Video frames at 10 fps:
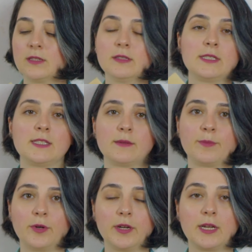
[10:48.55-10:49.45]
this is a
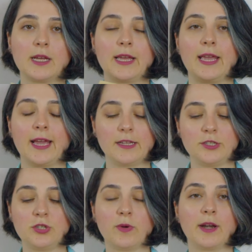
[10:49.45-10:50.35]
book
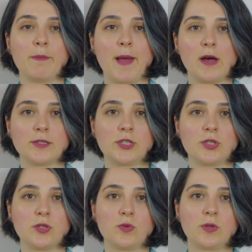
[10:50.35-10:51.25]
and you are about
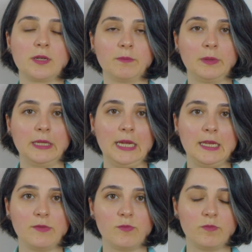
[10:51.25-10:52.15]
to
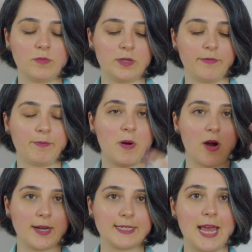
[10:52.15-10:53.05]
complete the
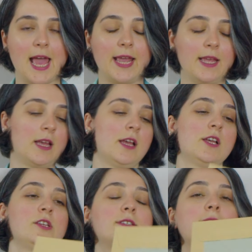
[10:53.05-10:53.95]
part A.
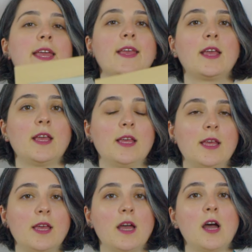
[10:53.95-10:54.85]
You say,
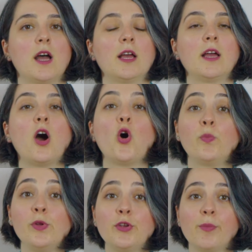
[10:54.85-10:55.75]

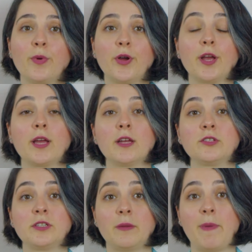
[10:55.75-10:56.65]
open your book
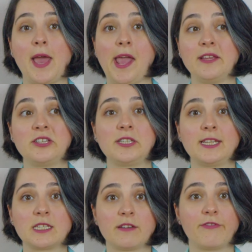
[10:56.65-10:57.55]
to the page
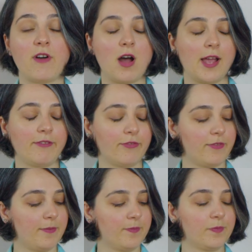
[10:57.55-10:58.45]

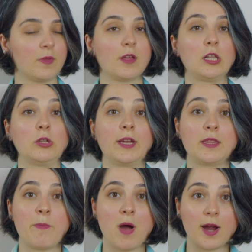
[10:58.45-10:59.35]
65. Look at
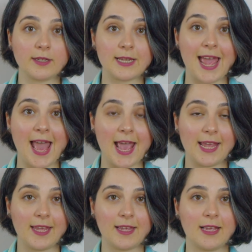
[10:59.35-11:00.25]
the part
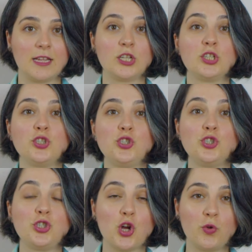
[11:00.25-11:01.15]
A.
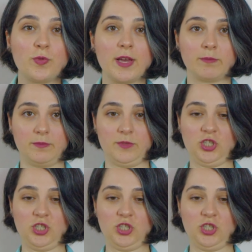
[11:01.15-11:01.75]
Show them,